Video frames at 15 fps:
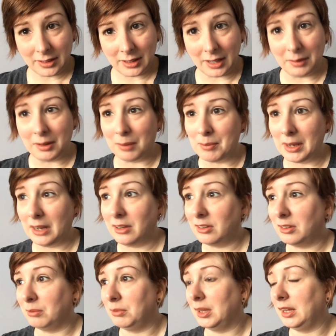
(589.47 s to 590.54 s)
I committed to
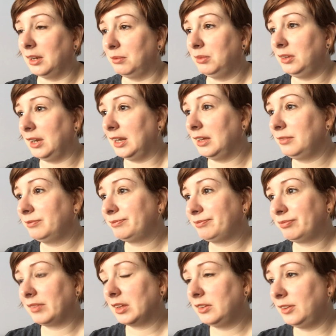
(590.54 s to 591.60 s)
something and I'm staying.
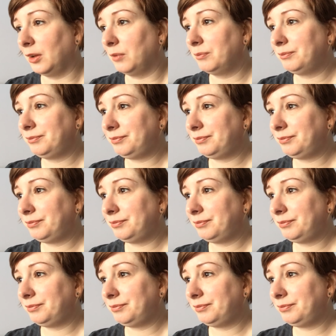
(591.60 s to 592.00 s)
So.